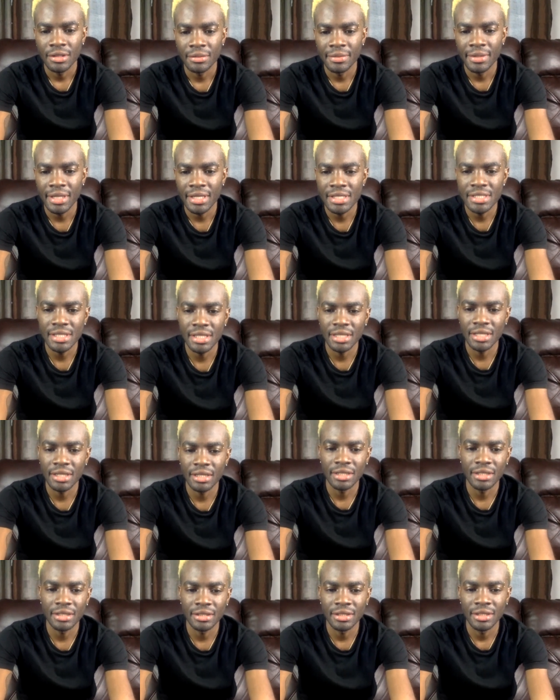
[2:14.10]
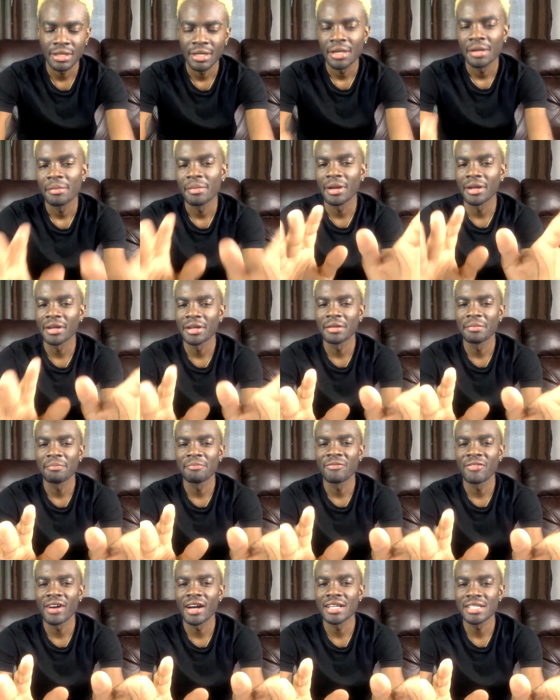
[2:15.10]
Wait a second. I know
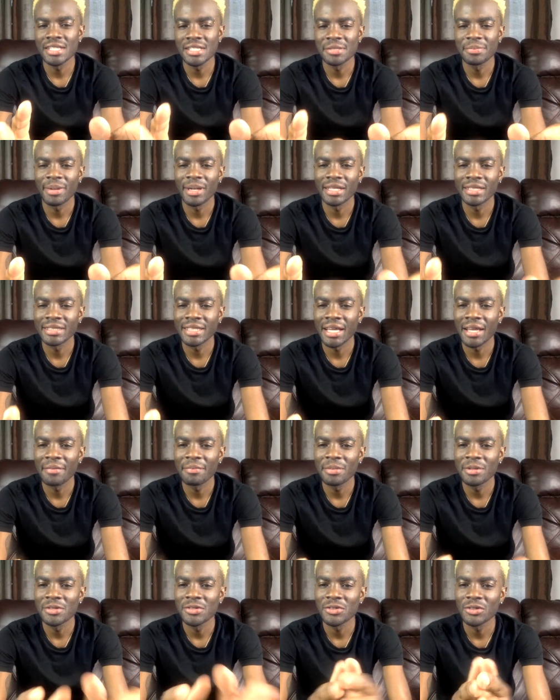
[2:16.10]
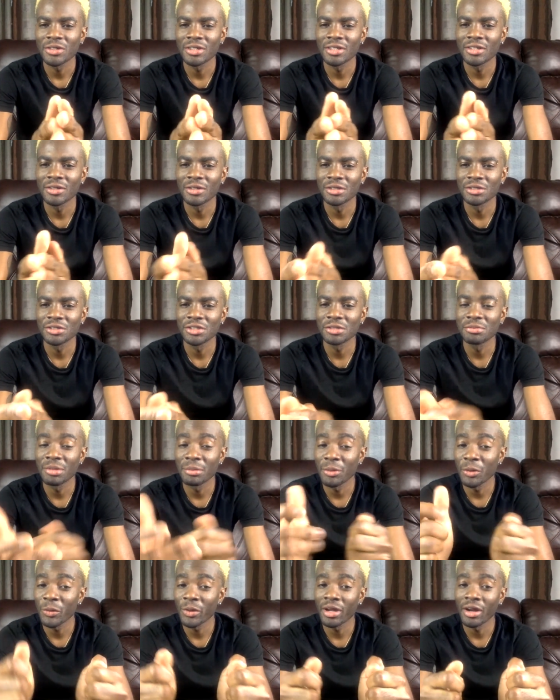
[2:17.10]
the fastest man typing, so I don't judge
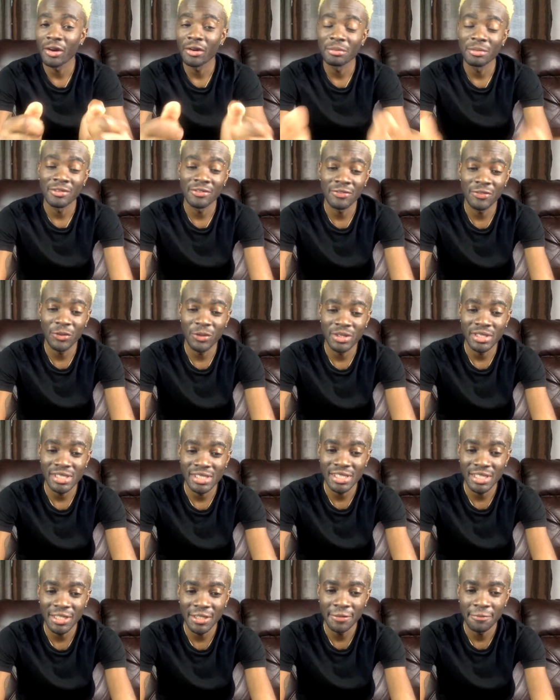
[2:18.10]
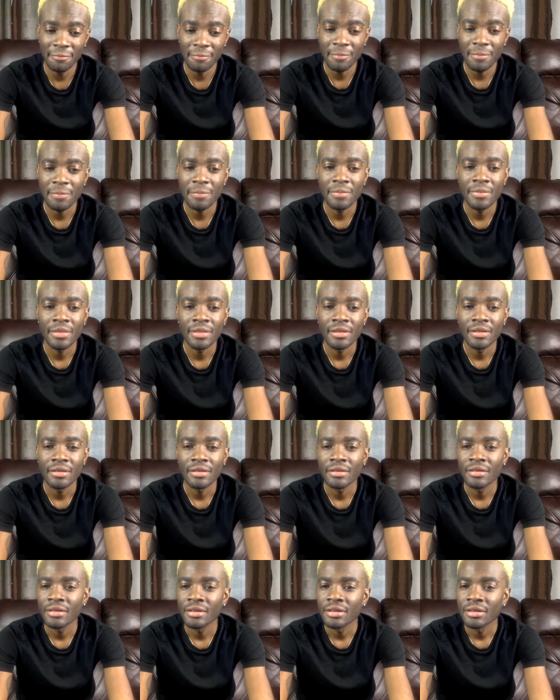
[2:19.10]
me. I click out my phone. See?
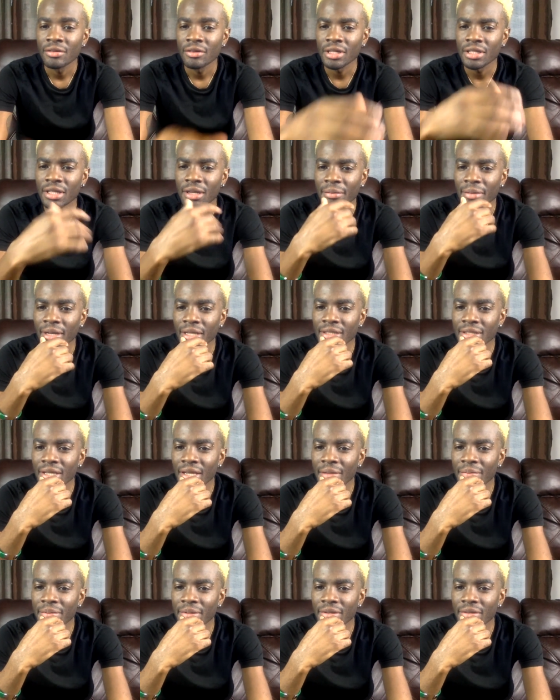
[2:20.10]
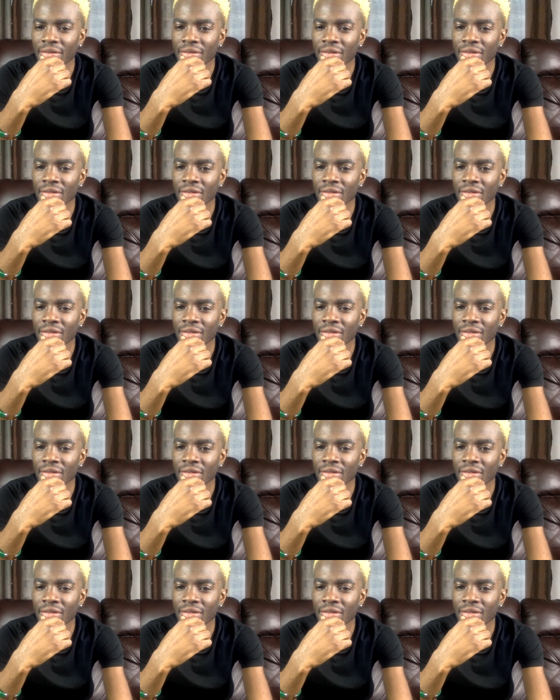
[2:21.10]
What am I typing?